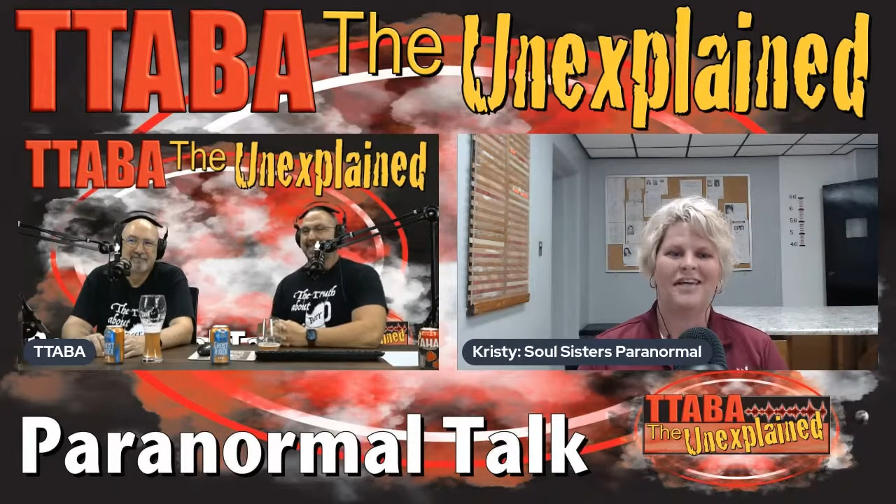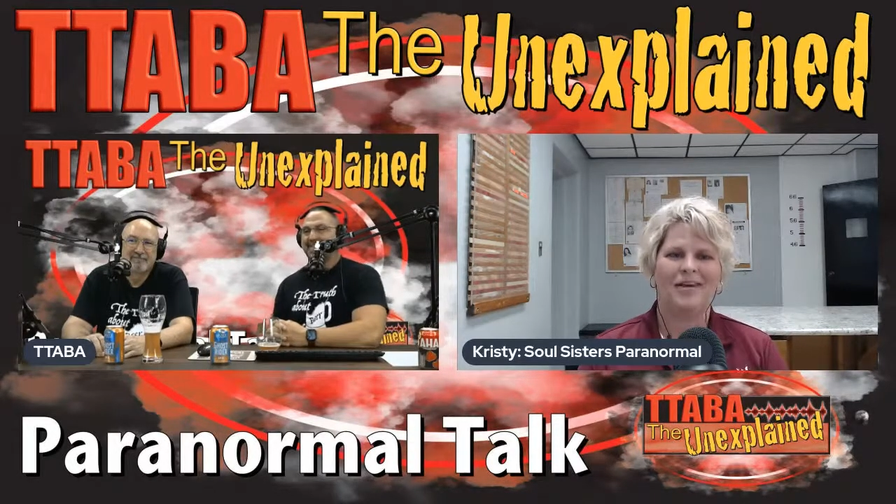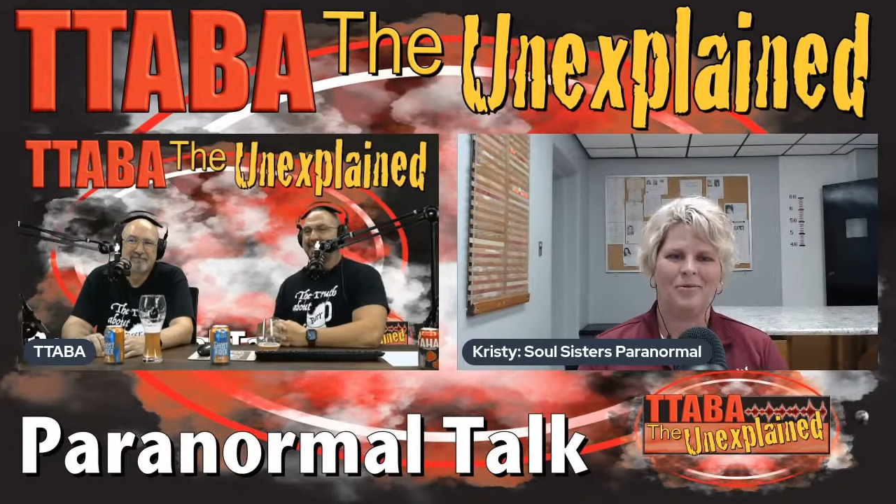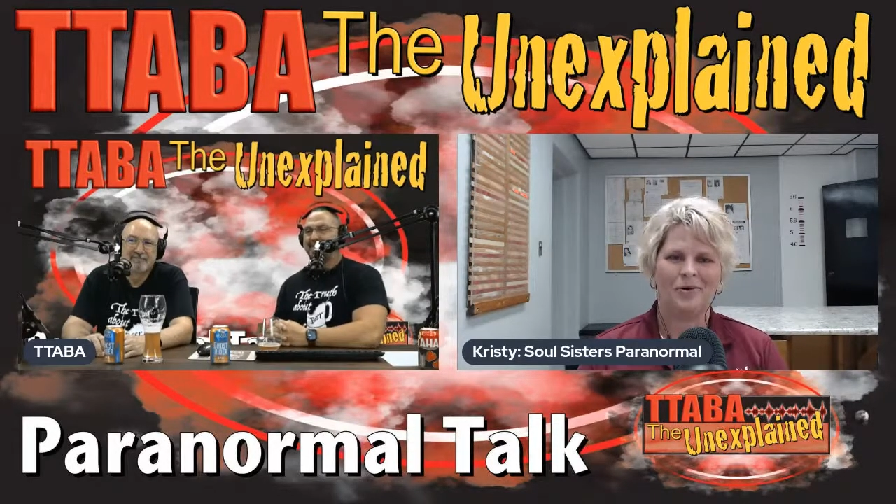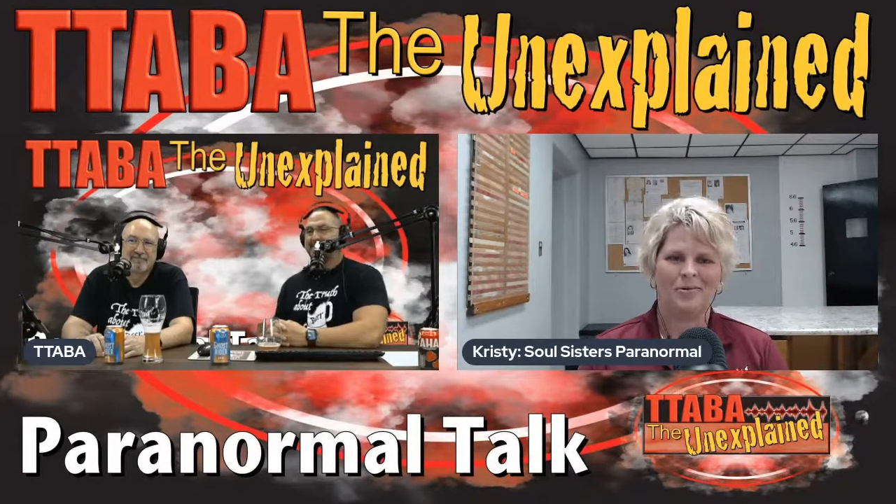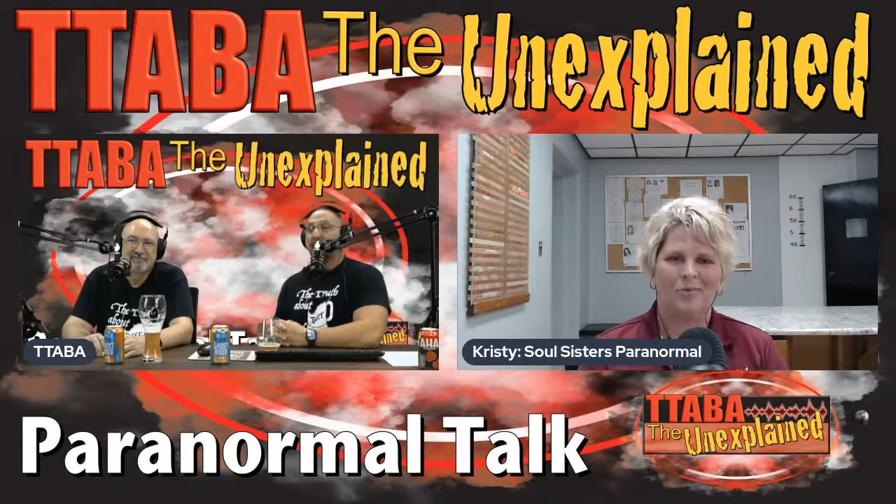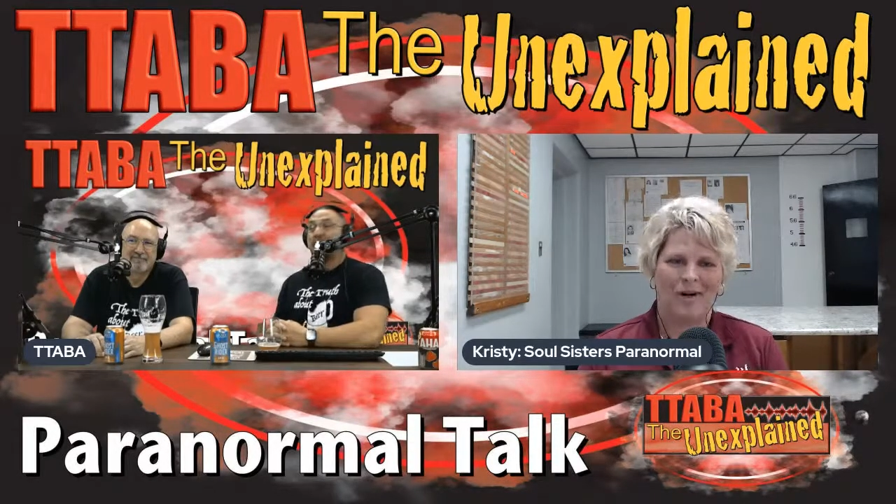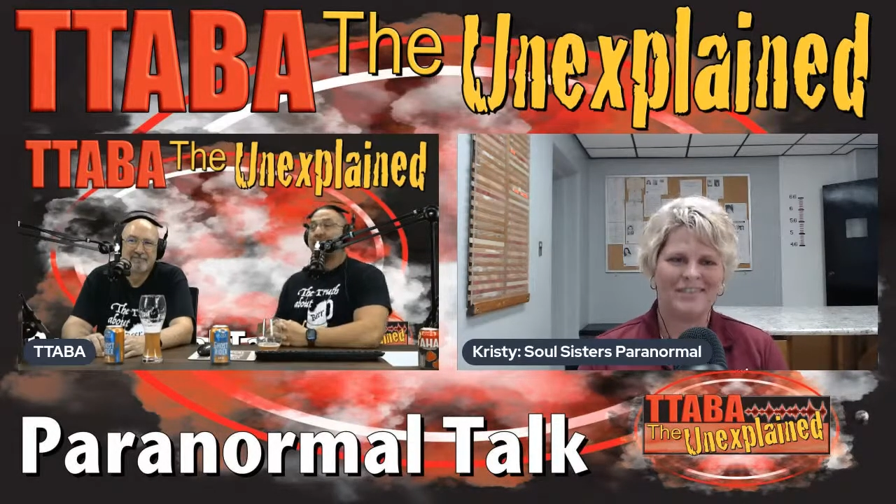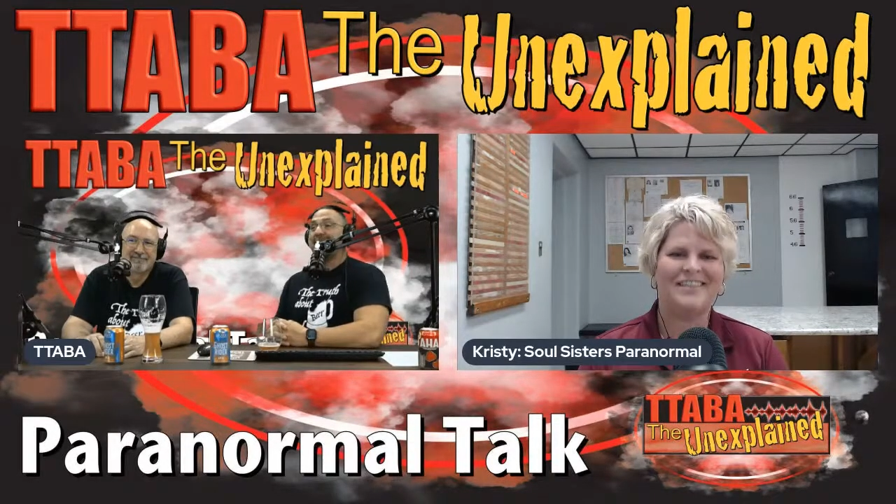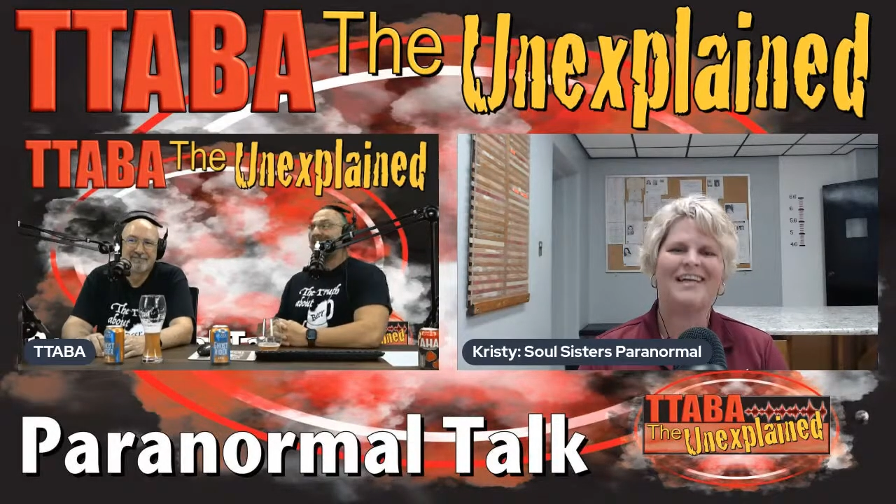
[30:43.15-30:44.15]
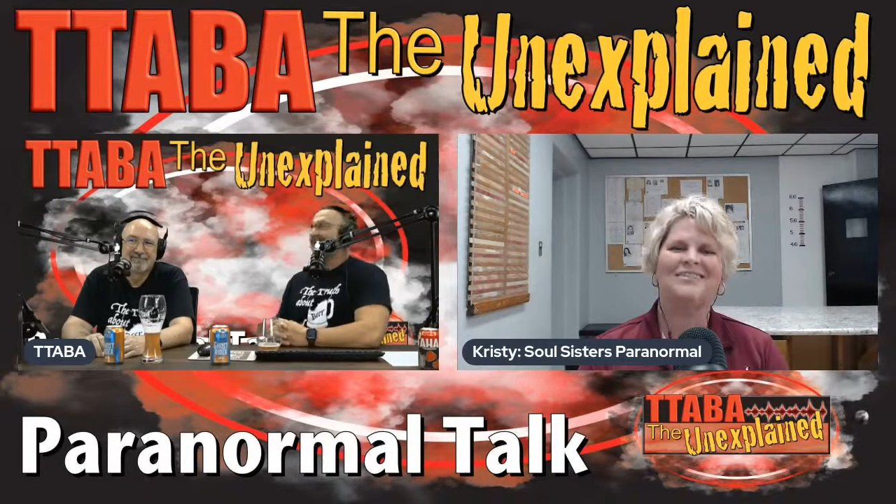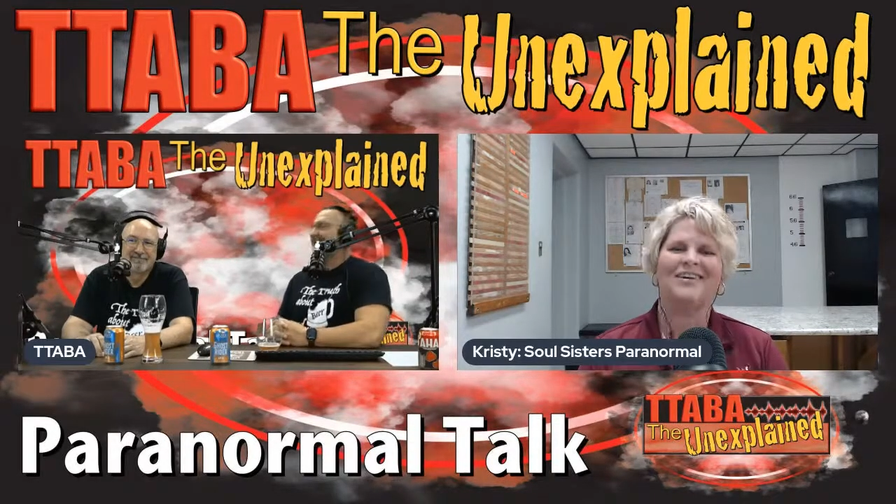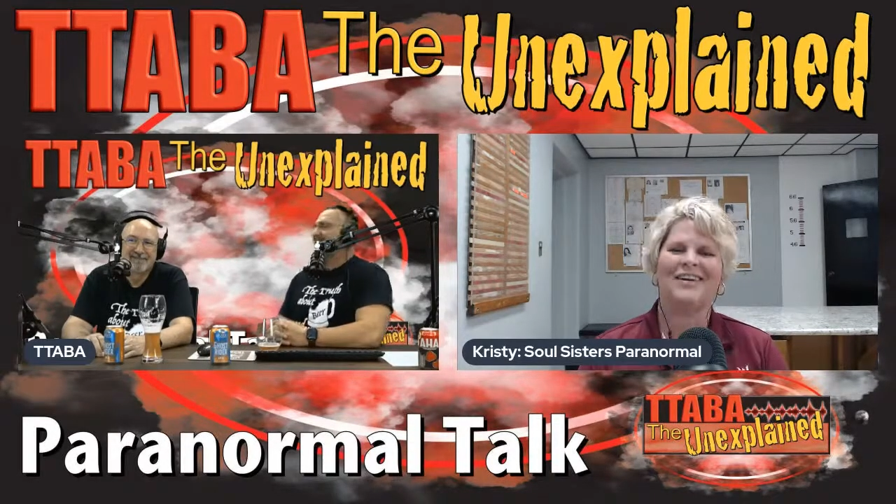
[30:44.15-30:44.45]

He would watch Days of Our